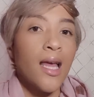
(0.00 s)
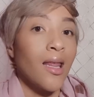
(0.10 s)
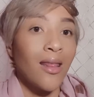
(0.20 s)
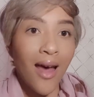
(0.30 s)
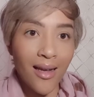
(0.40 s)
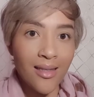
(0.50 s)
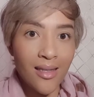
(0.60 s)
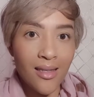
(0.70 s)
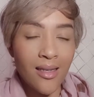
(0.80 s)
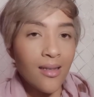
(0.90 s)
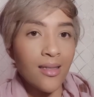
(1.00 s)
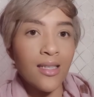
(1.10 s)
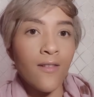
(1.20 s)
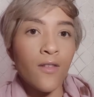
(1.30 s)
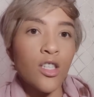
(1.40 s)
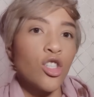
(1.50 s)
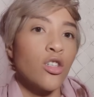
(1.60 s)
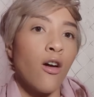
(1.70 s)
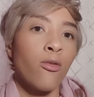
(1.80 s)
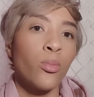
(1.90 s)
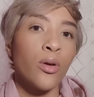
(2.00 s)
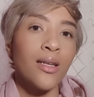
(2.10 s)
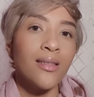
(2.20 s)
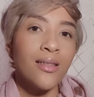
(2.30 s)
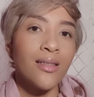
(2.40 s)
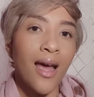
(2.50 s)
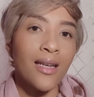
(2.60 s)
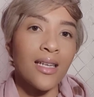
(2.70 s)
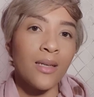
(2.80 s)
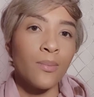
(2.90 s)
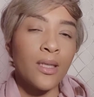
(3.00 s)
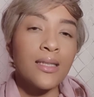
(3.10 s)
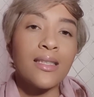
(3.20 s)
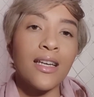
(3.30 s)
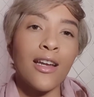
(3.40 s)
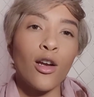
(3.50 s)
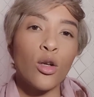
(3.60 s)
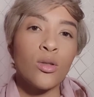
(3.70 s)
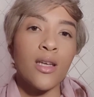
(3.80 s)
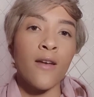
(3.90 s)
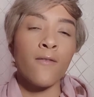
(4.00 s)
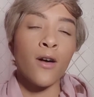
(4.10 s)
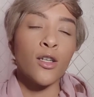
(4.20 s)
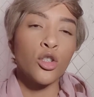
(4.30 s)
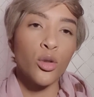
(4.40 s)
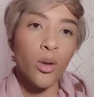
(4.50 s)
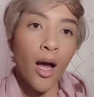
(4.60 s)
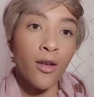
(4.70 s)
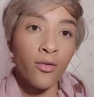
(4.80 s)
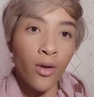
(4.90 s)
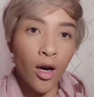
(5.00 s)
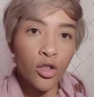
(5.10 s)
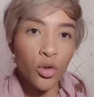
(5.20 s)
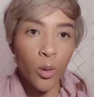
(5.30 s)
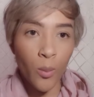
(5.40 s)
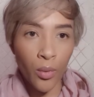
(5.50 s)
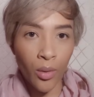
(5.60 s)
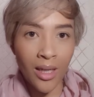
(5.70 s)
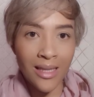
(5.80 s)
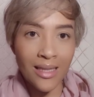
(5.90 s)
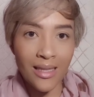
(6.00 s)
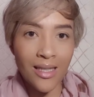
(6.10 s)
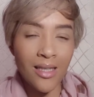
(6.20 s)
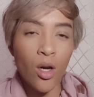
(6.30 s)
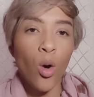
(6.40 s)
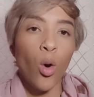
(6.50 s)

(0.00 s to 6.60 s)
Thus, the definition of present at a meeting includes a virtual presence or